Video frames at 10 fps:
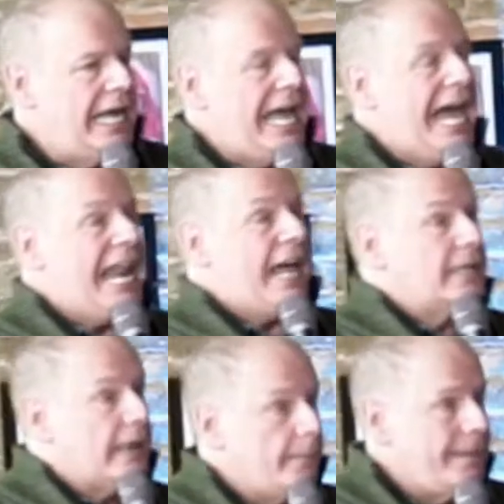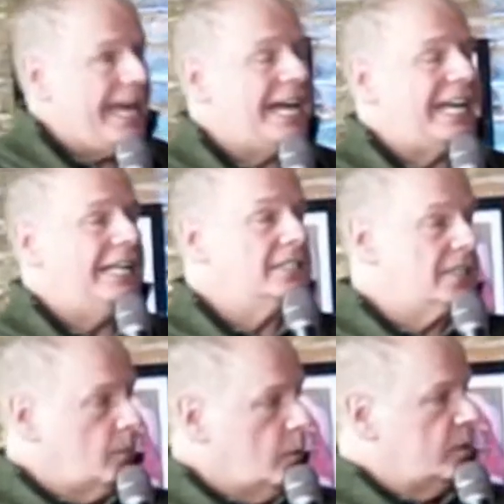And I'd come back and
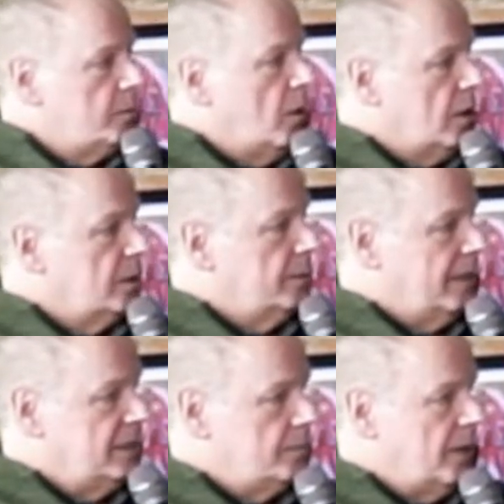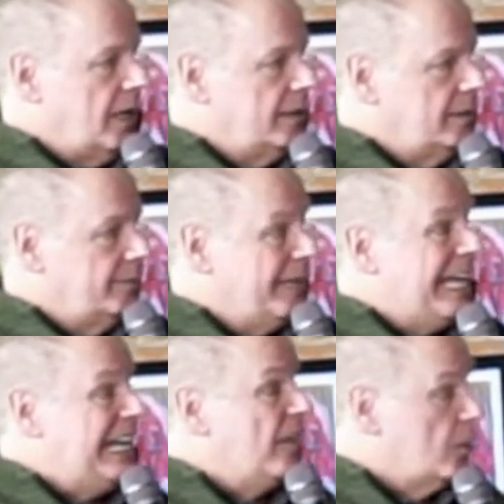someone was parked in my spot.
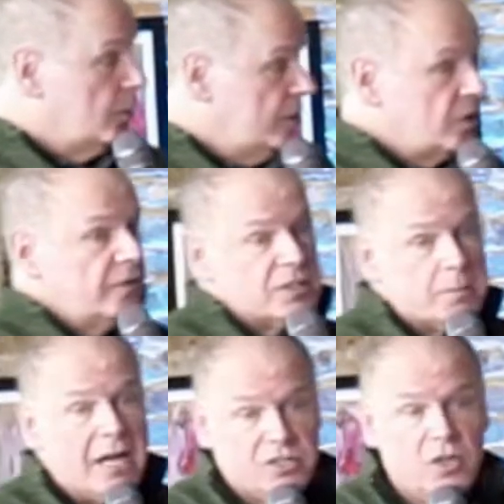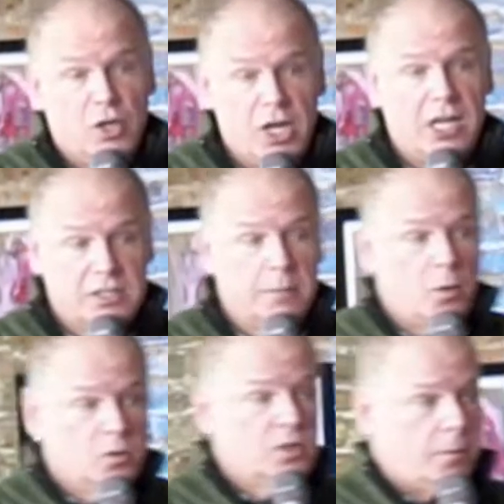Now, they're reserved spots and they're not
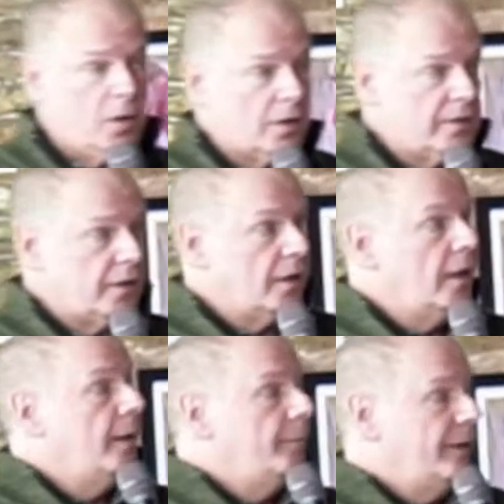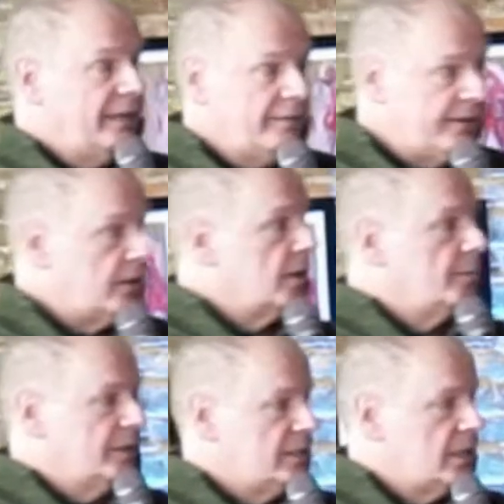supposed to park there. But
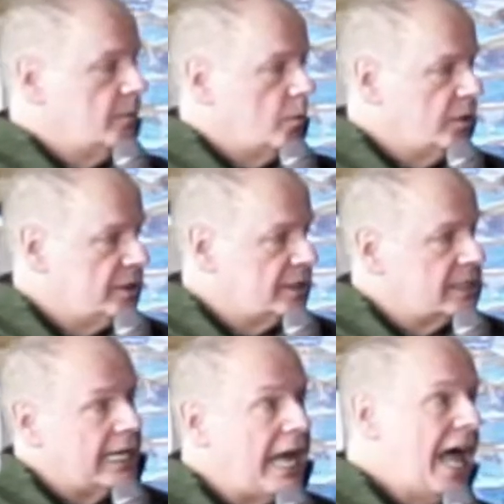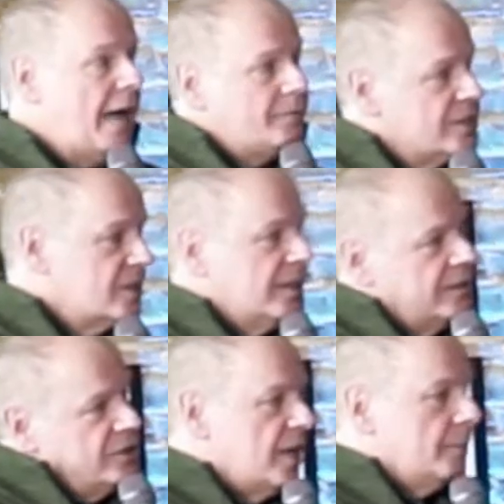invariably, someone would just say, I'm just going to
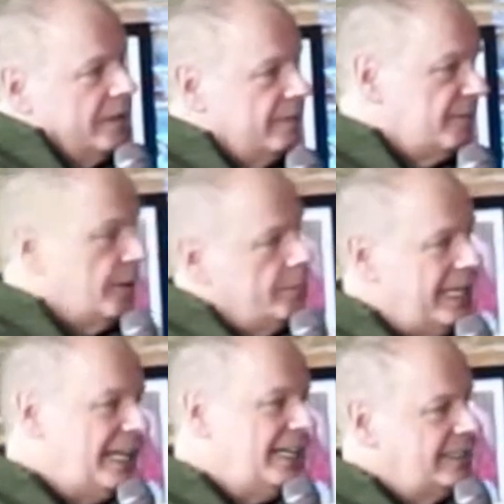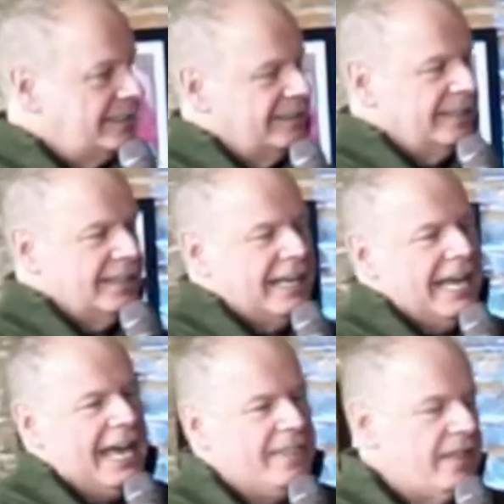jump in for a minute.
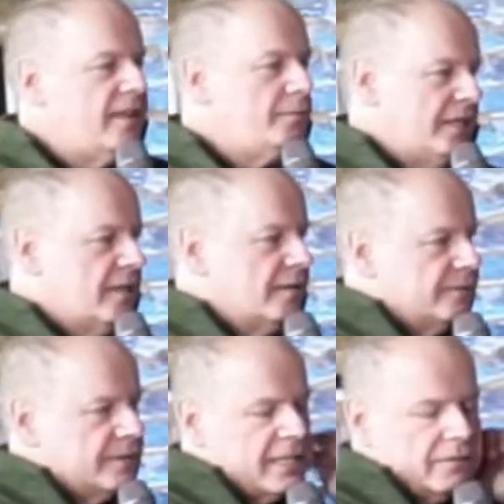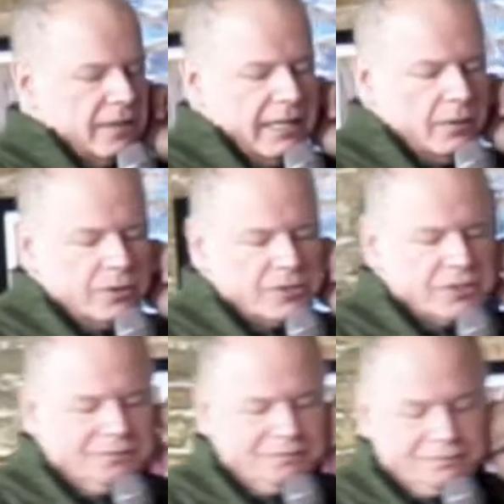And then they'd be there for several hours.
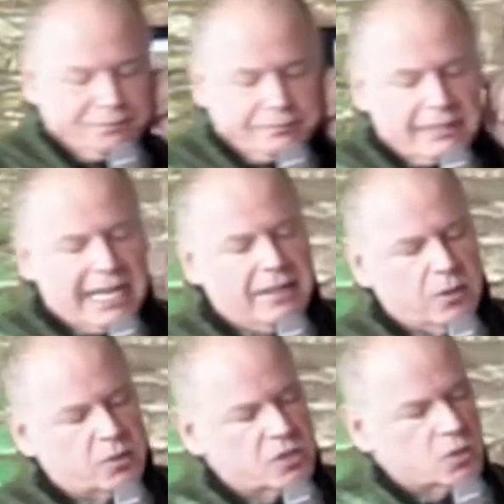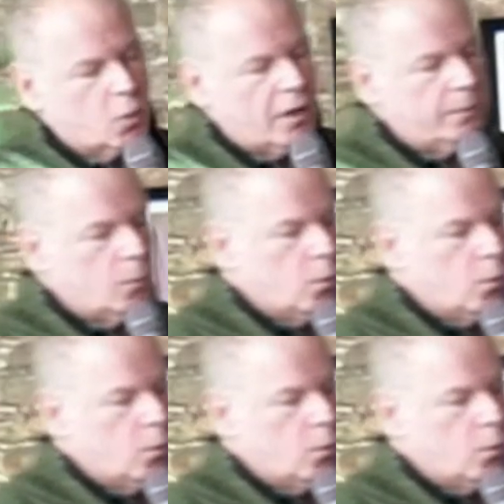And there was this one